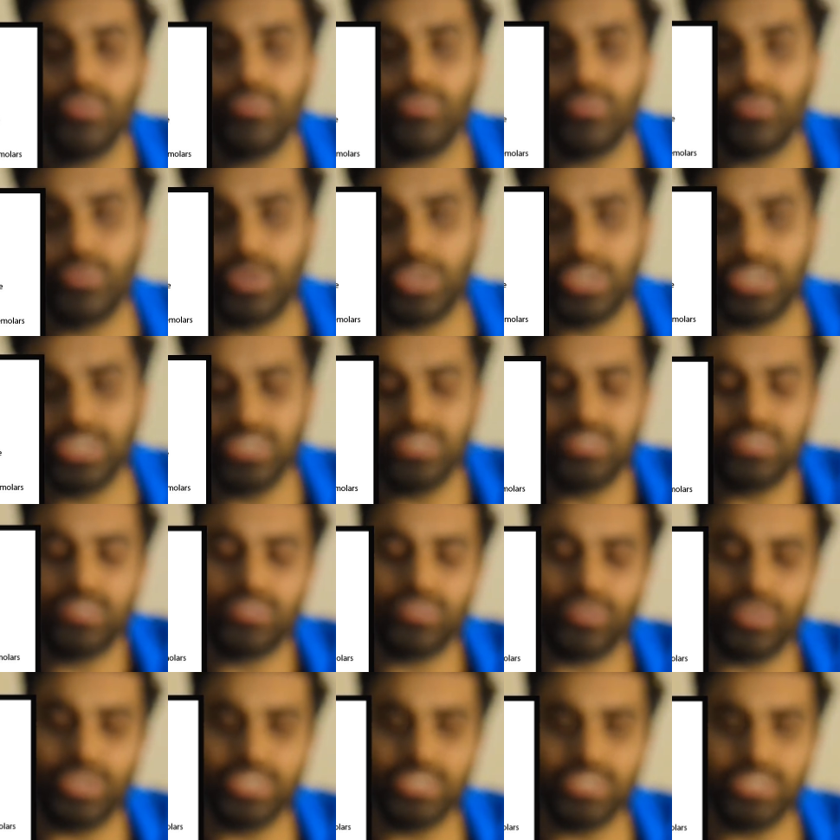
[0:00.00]
for
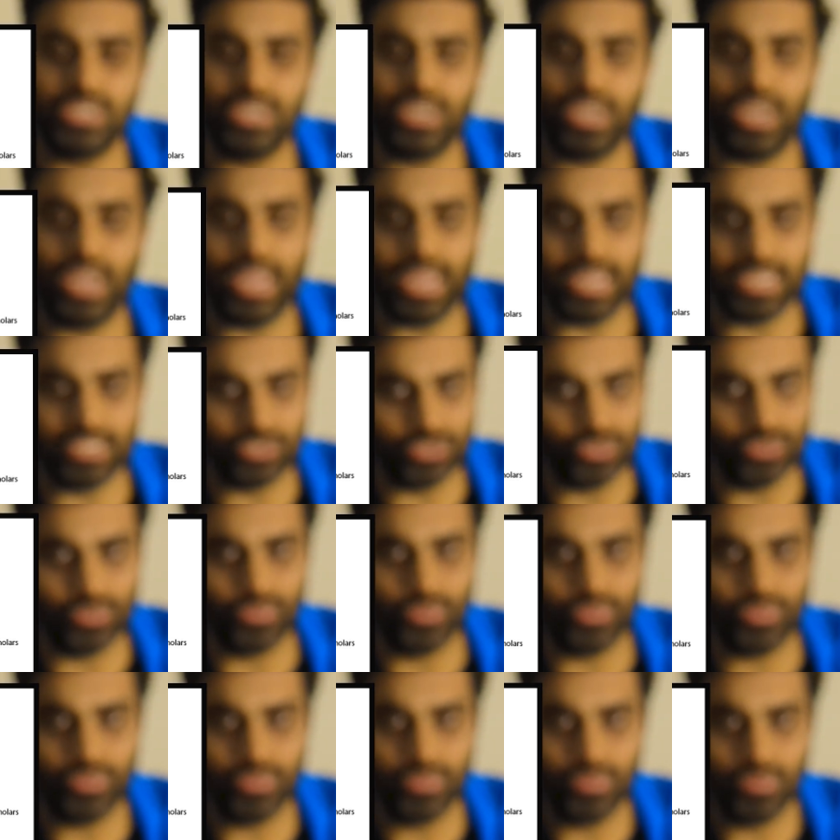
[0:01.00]
anesthetizing a
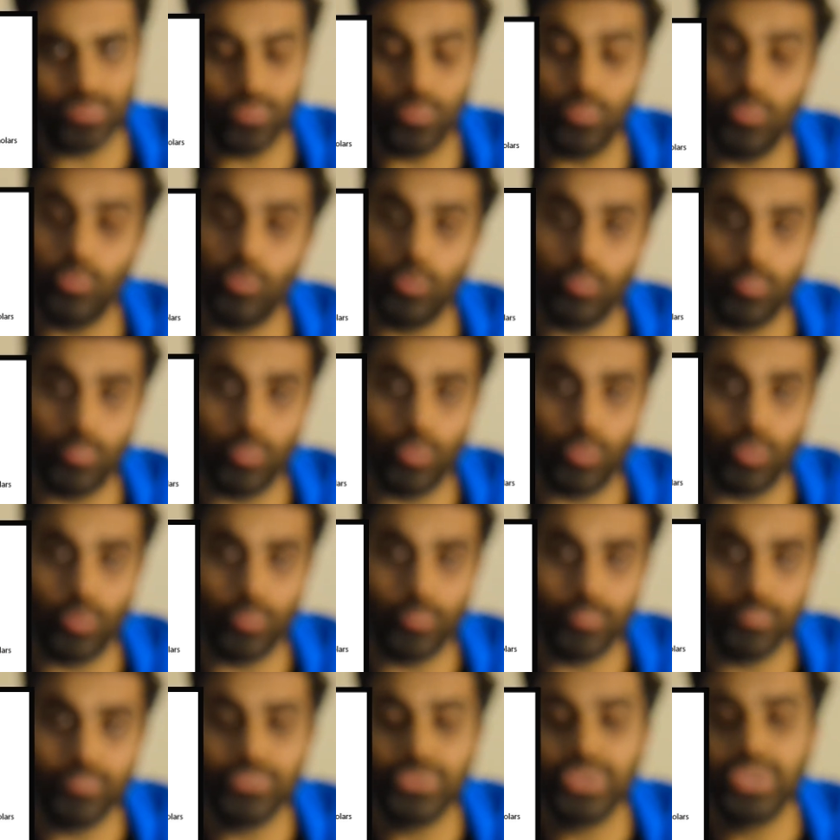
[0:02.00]
tooth or
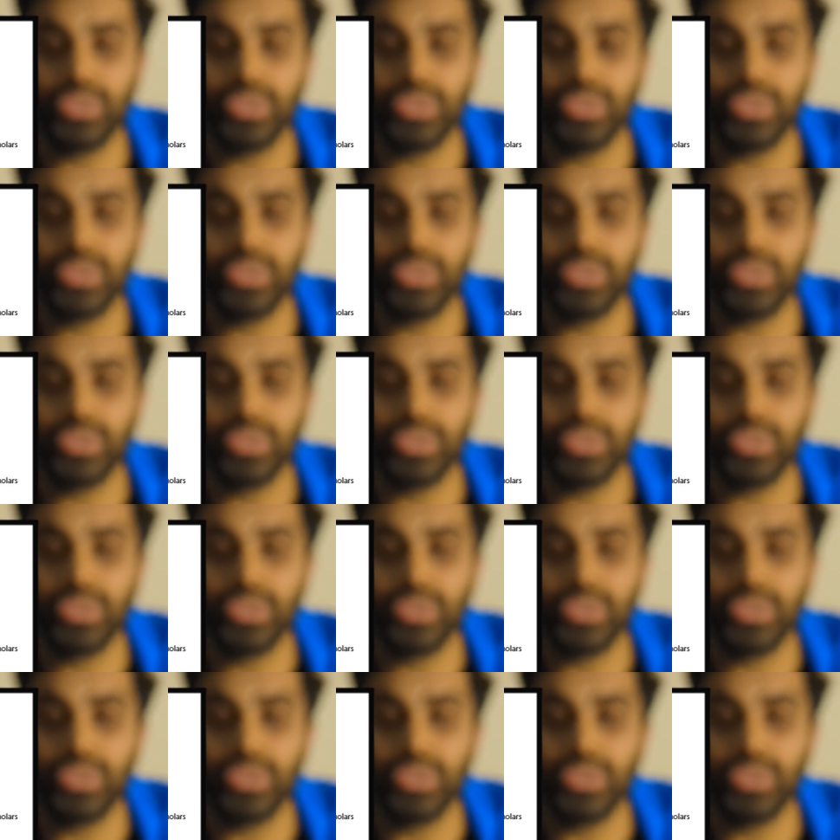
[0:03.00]
more.